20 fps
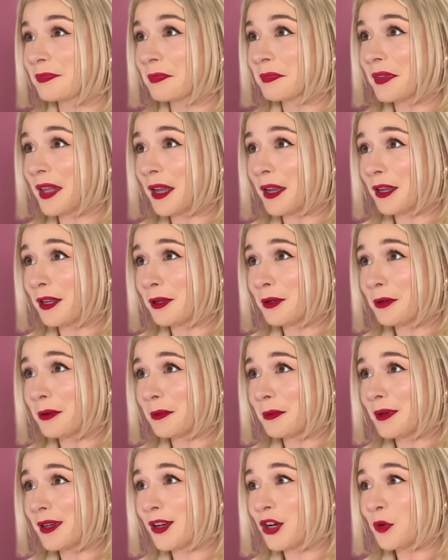Thank
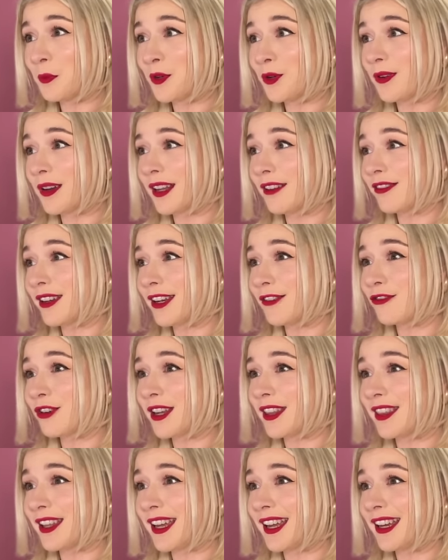you. Hope you love
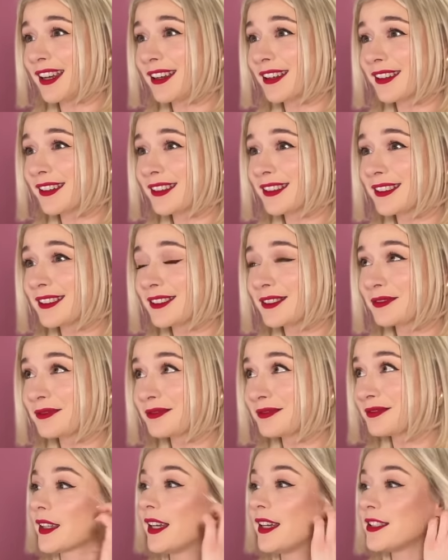everything.
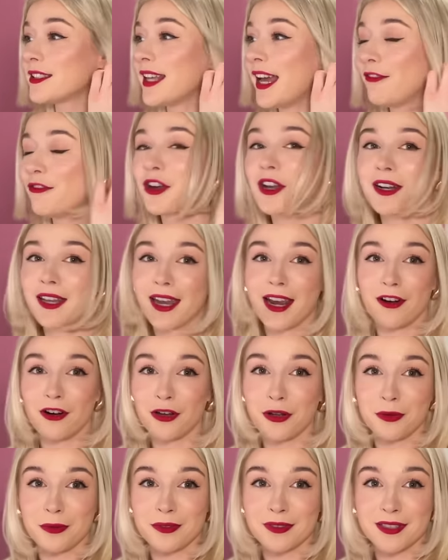It's never gonna get
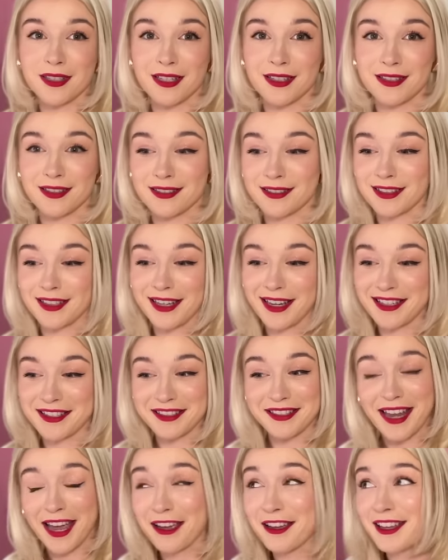old. It's, it's
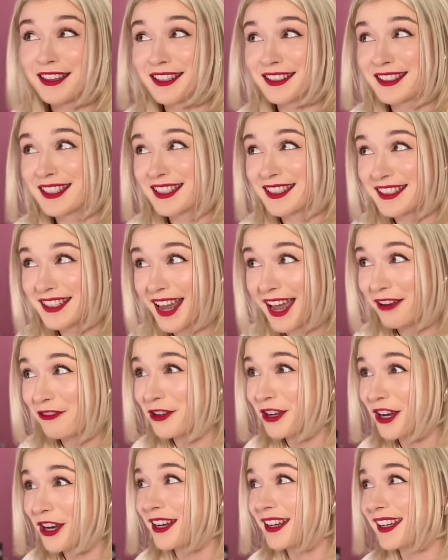ne this is
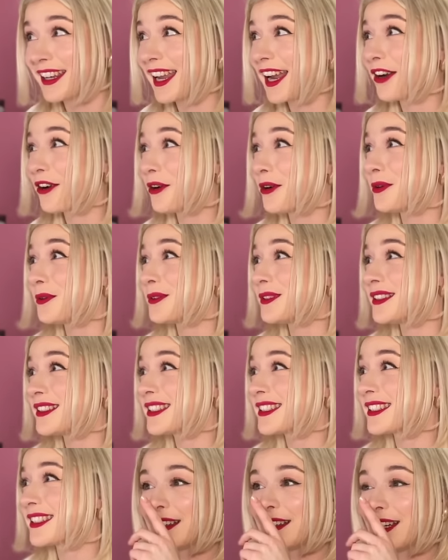never gonna get old.
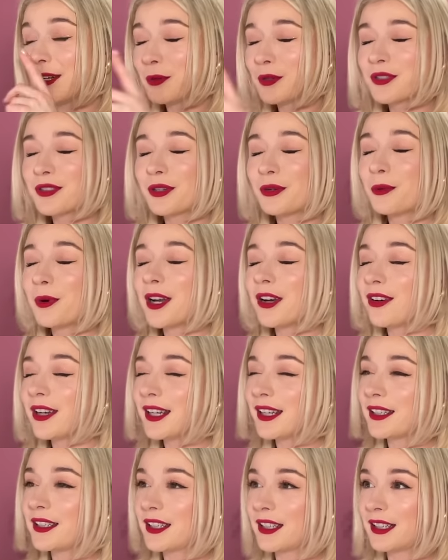I was so
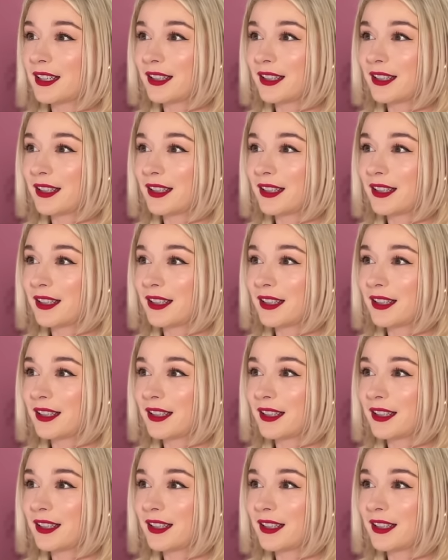worried